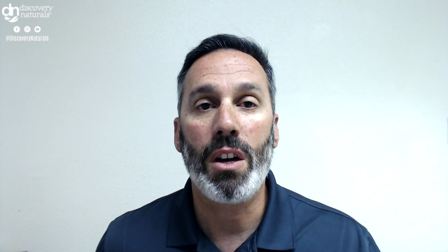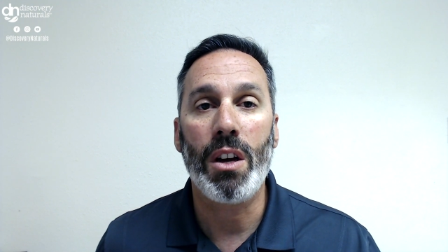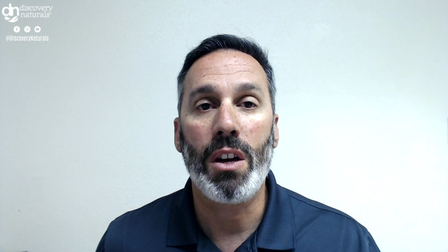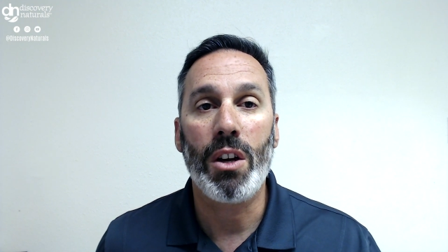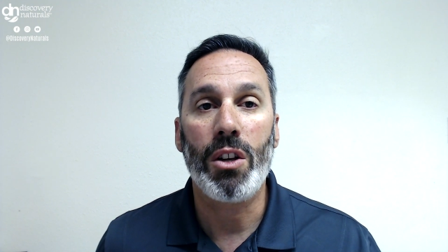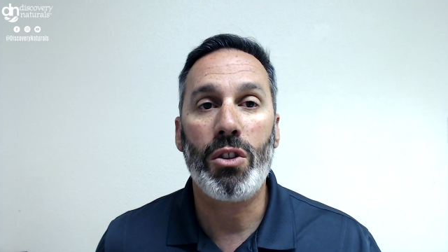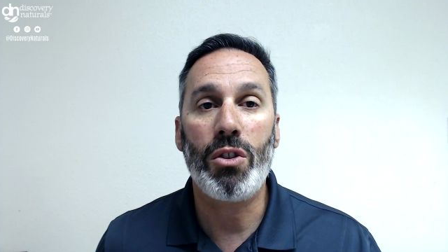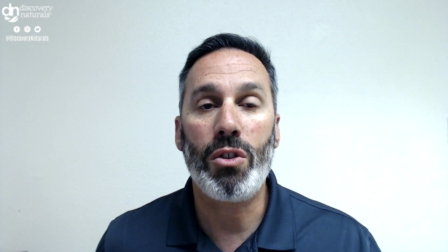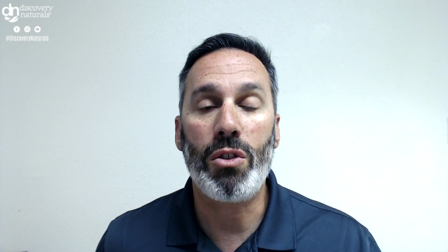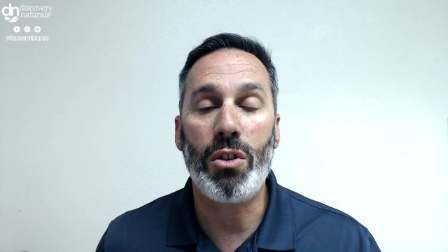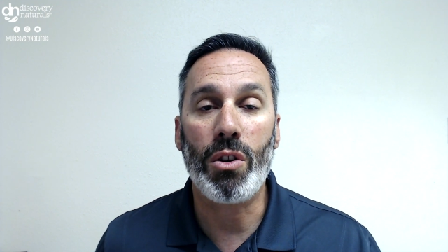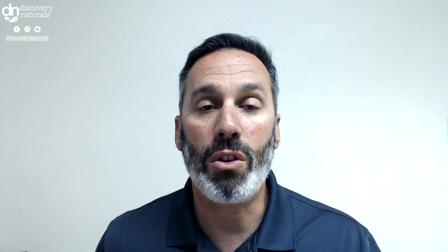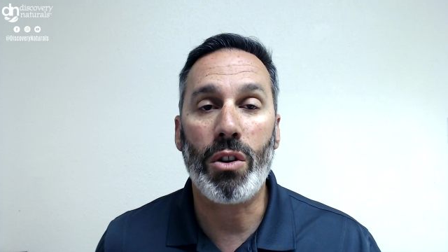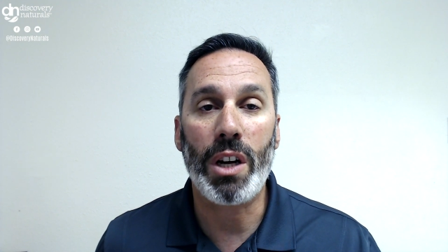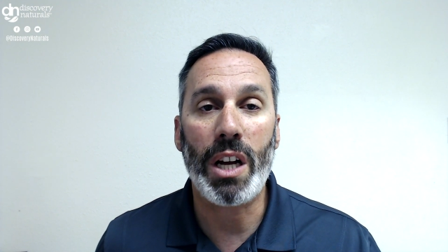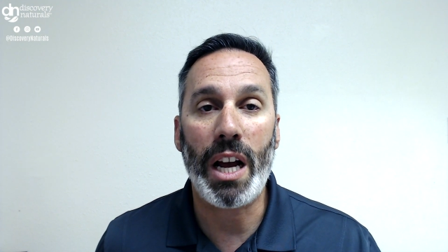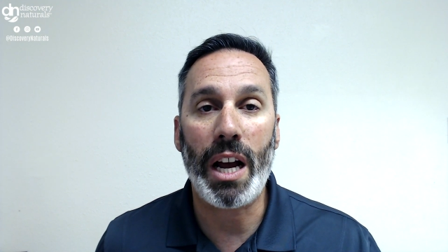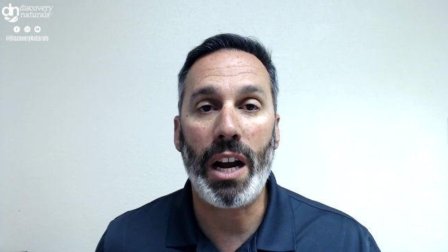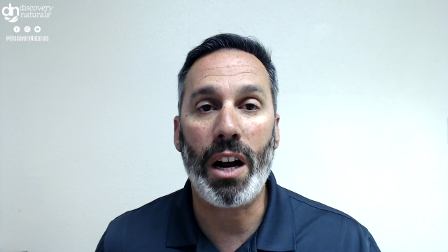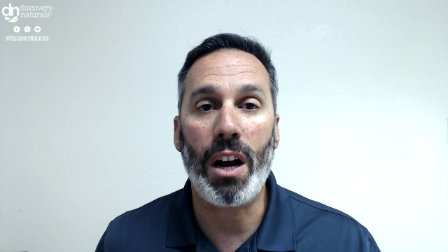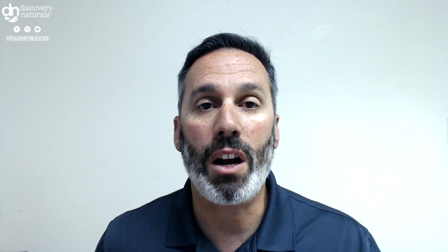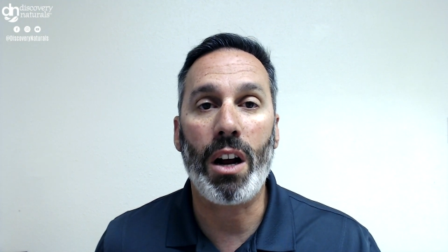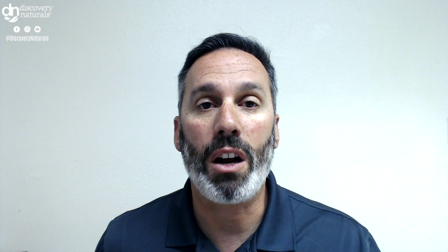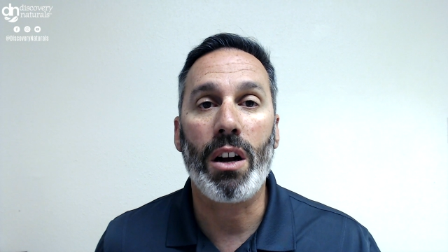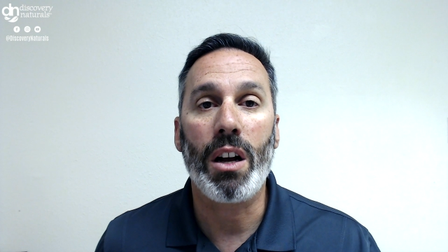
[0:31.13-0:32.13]
to your
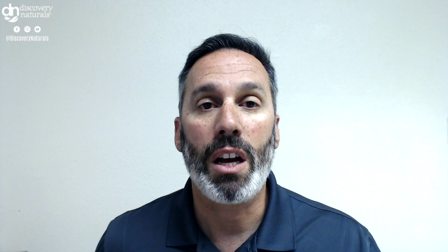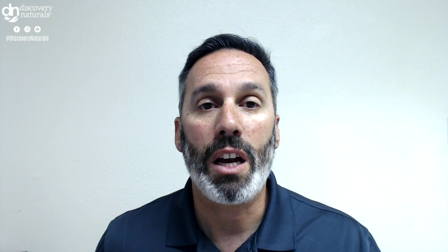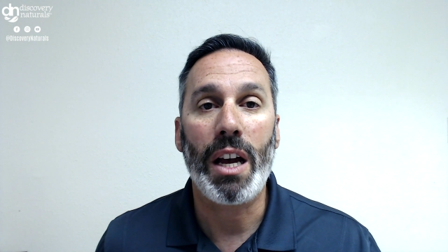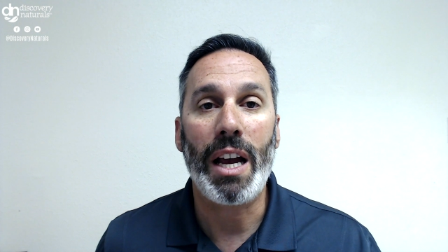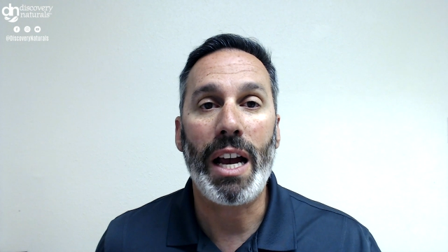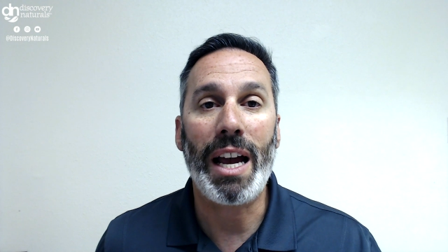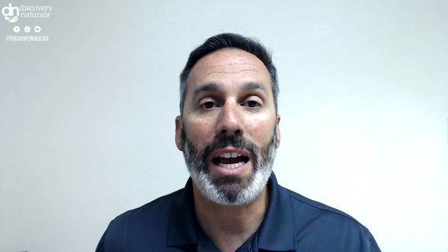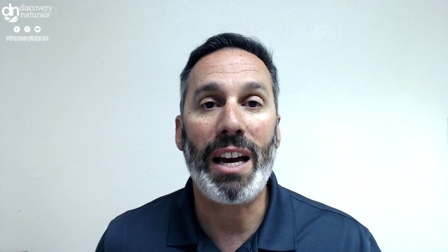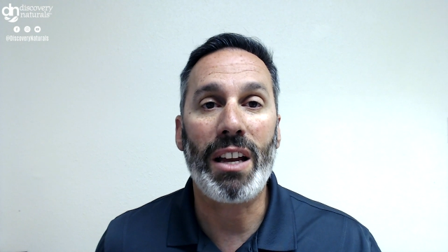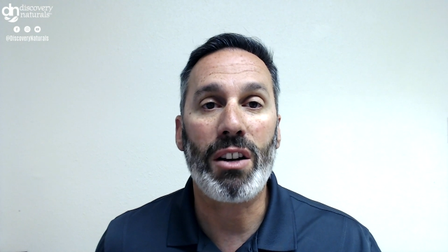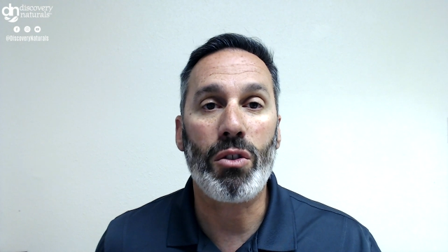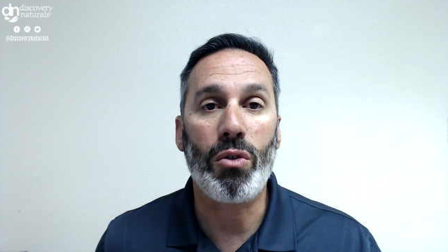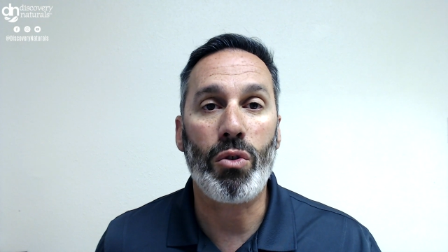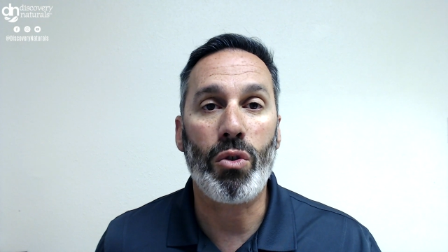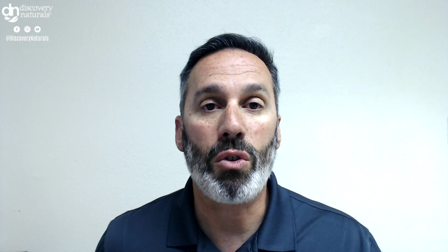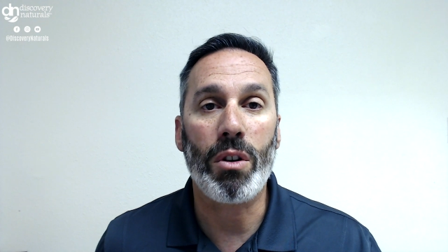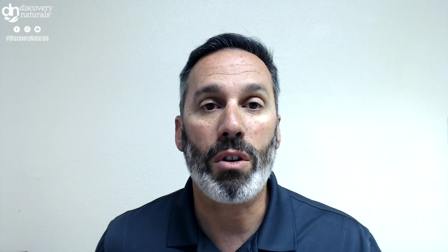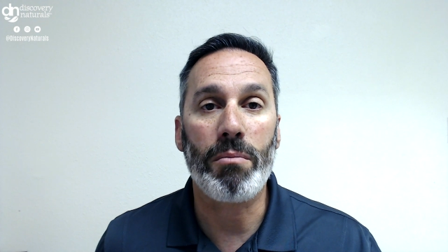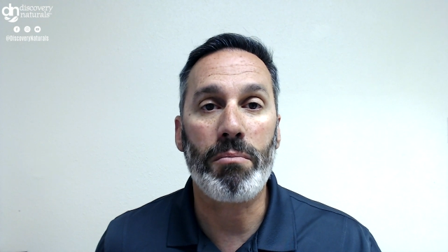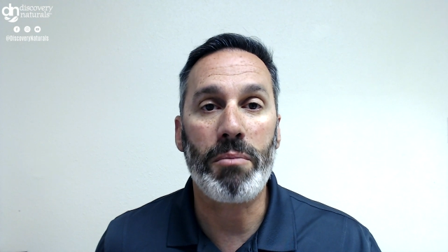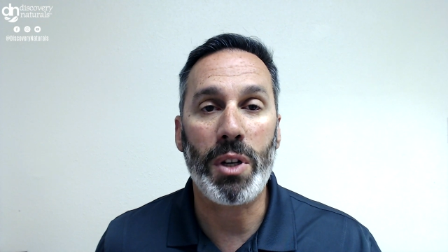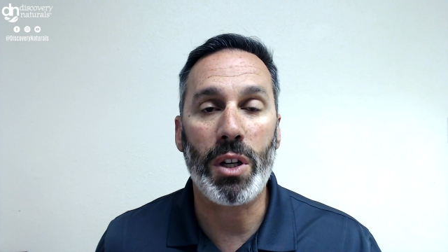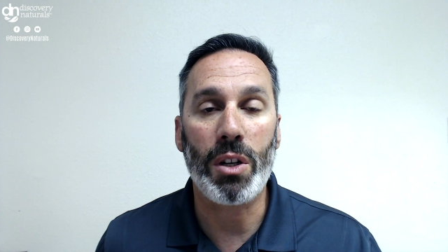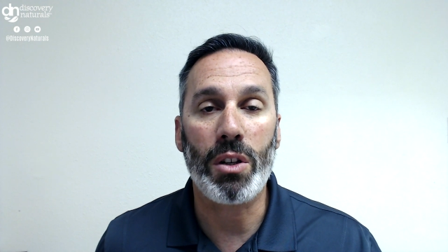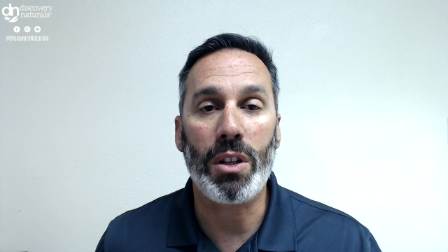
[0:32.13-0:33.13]
hair and or
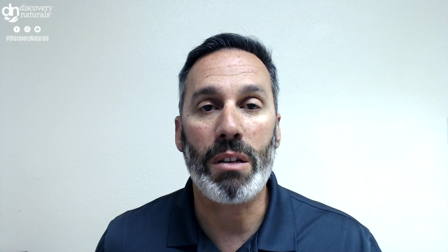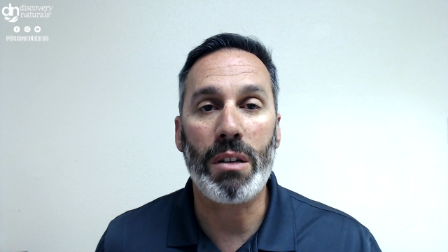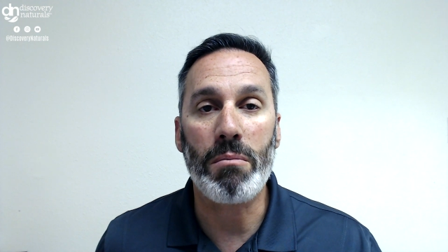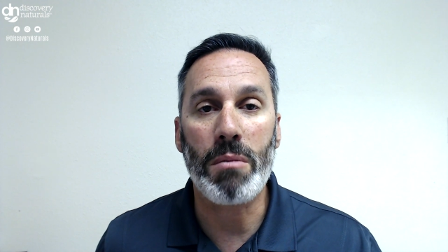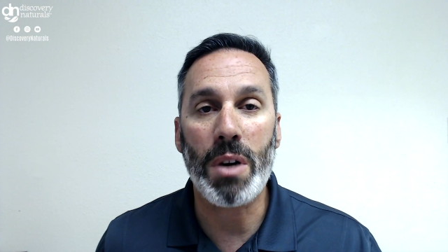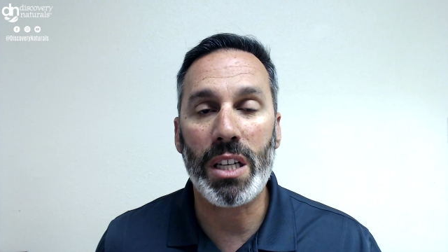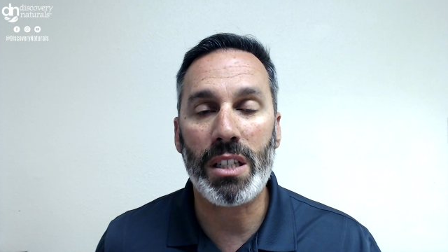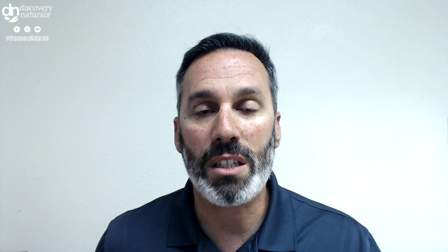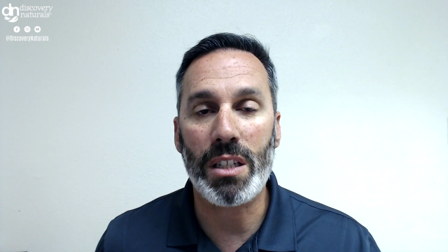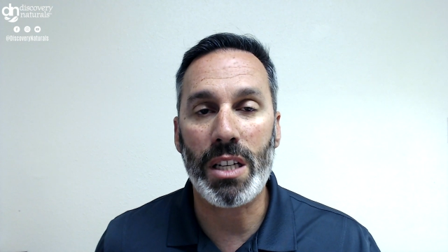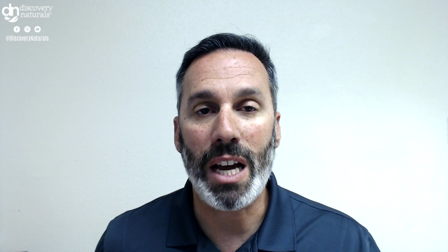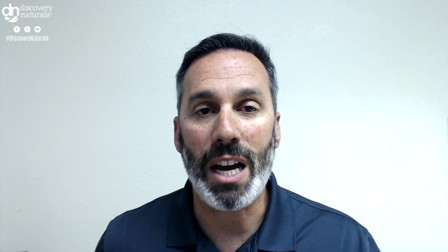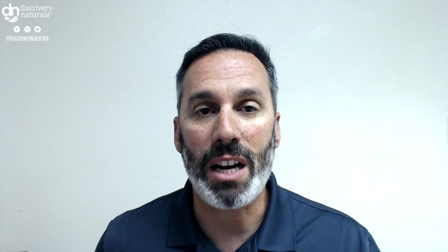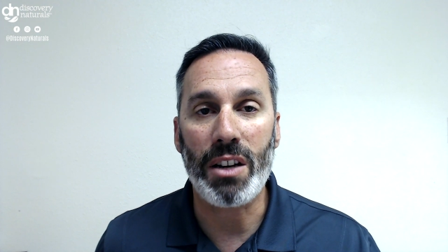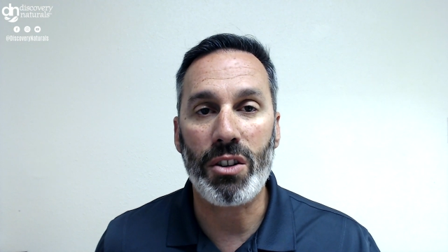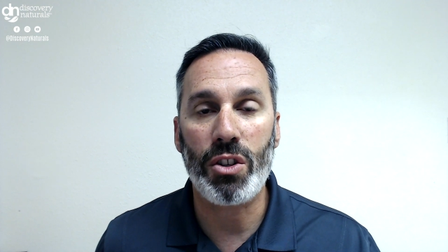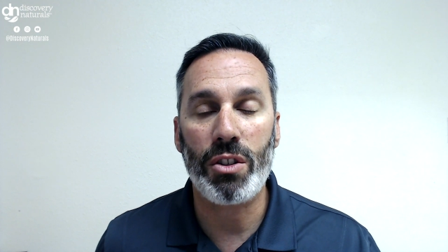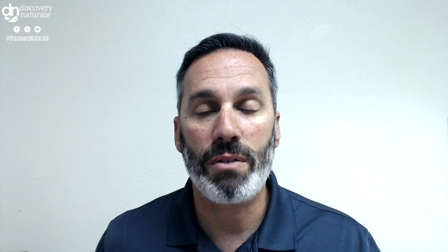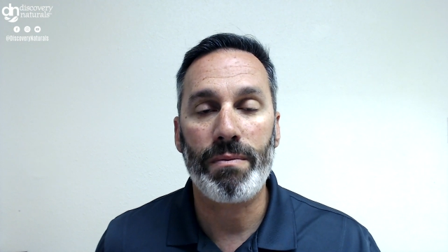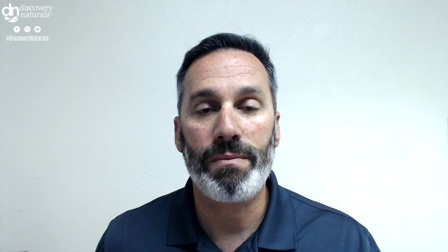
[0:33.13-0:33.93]
beard and mustache.